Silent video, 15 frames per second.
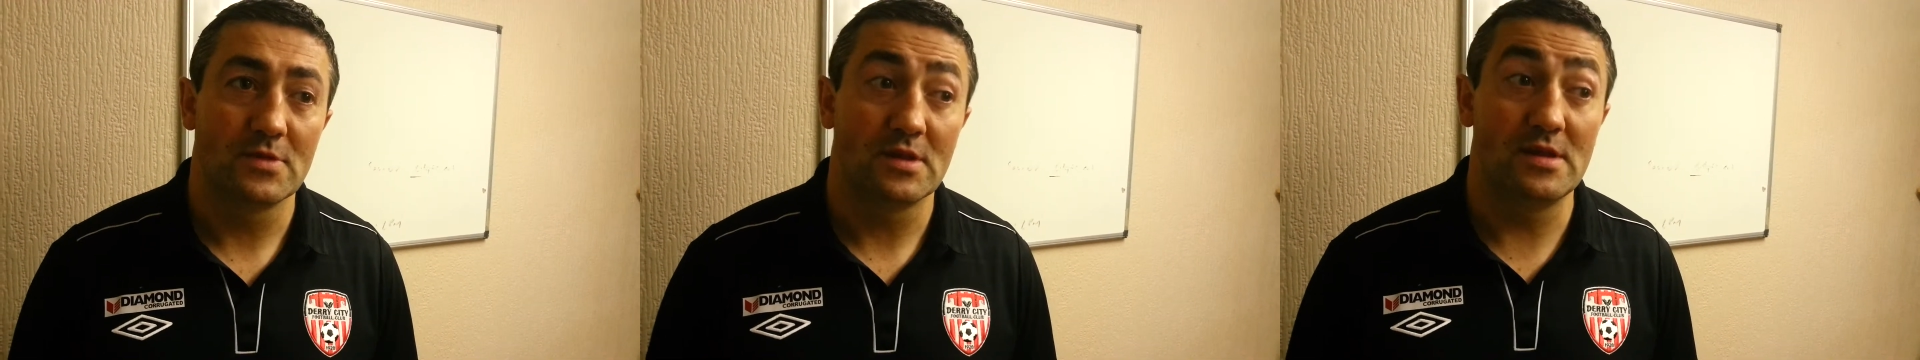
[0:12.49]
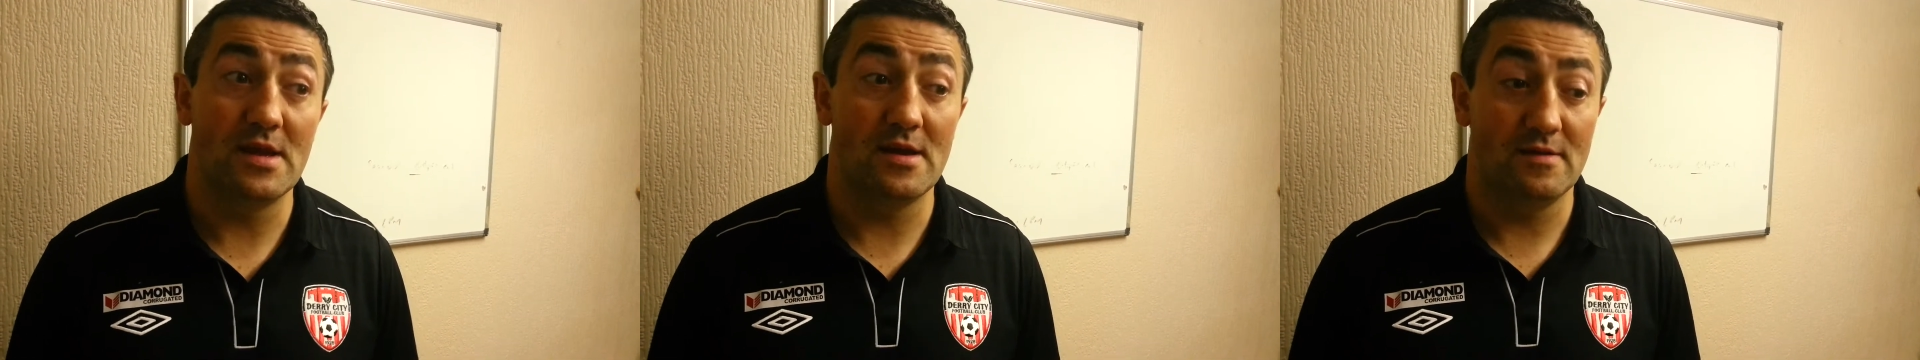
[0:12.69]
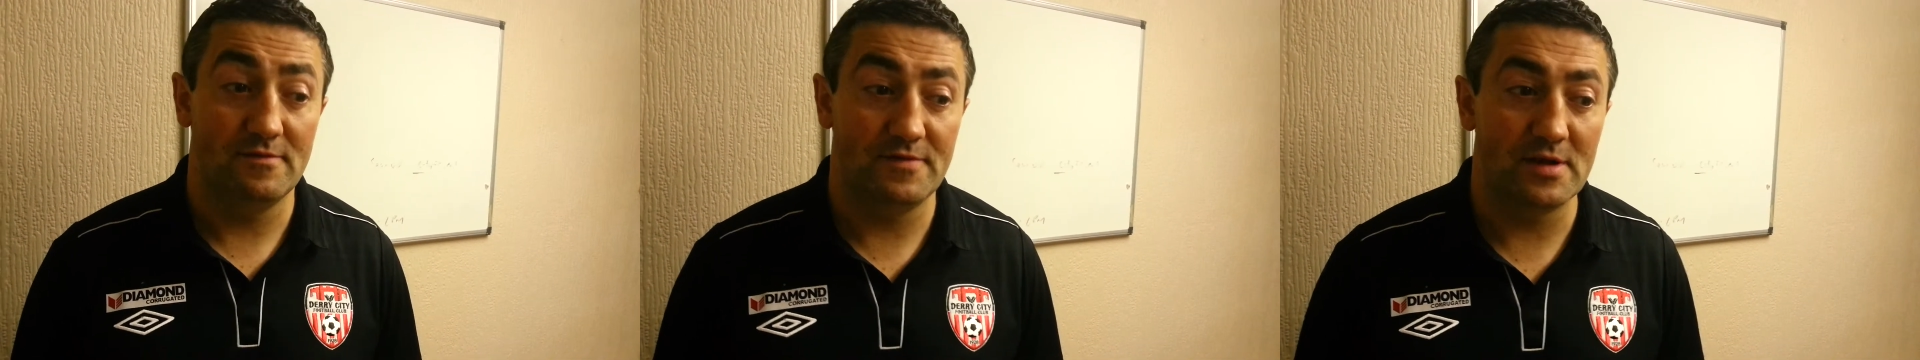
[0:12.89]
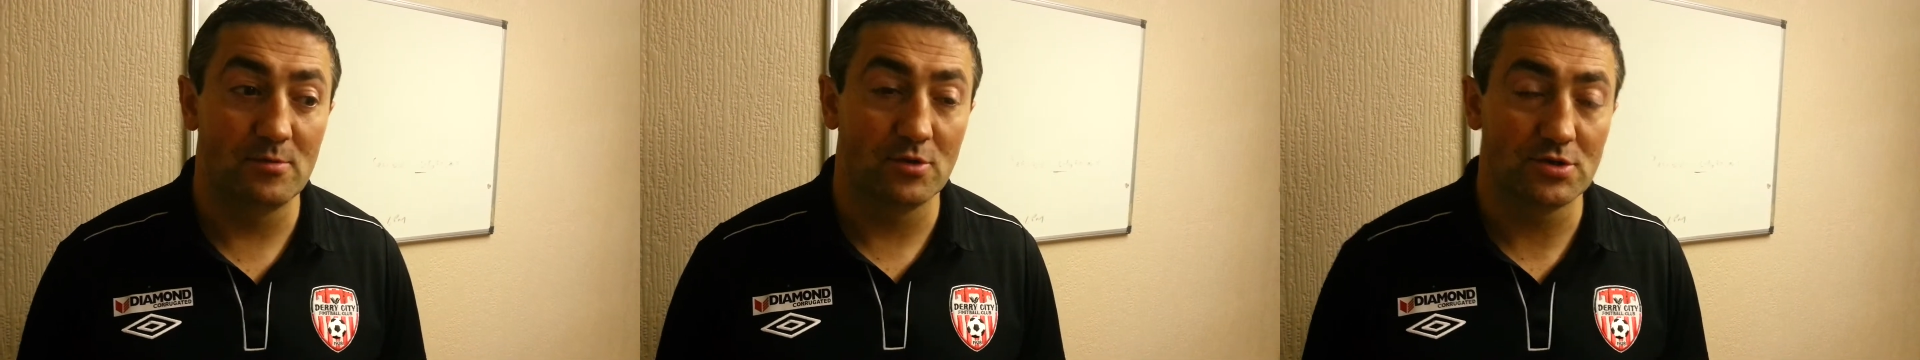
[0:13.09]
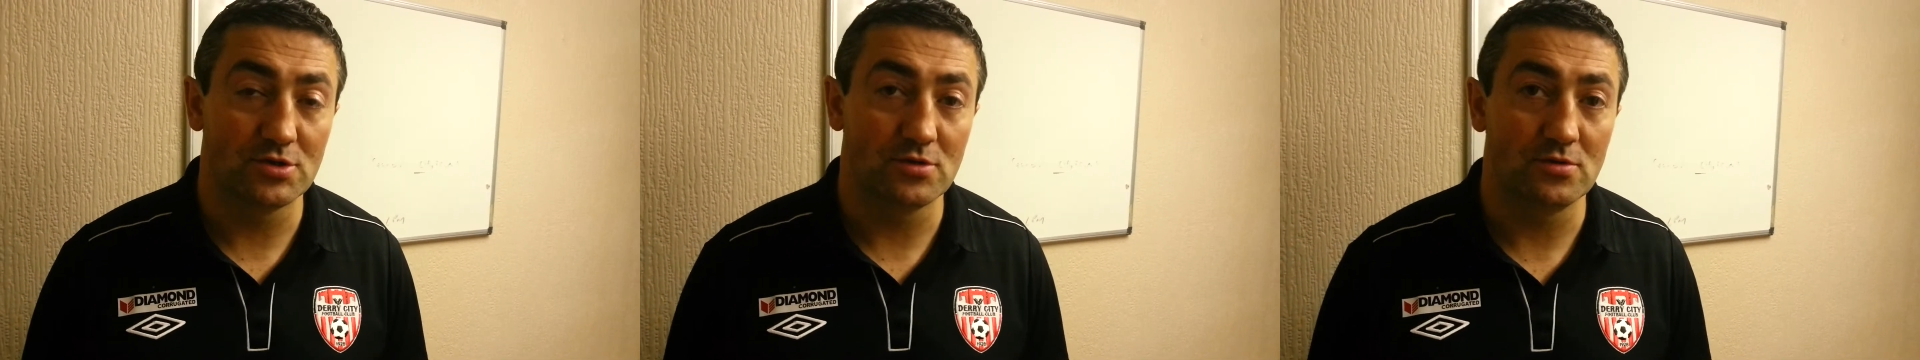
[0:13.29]
Yeah, very
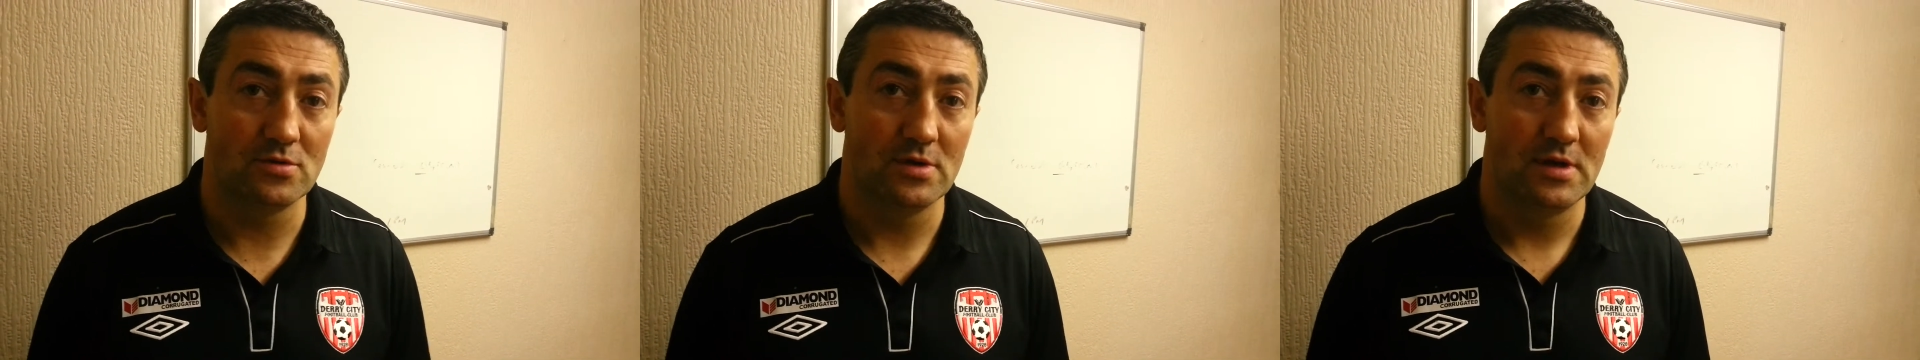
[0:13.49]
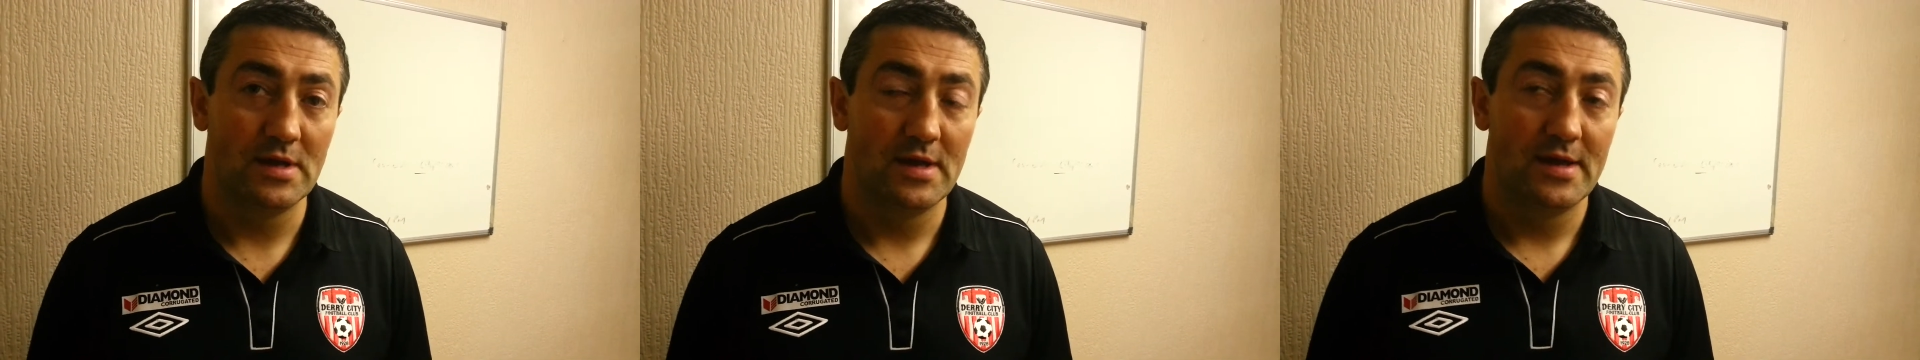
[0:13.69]
much so.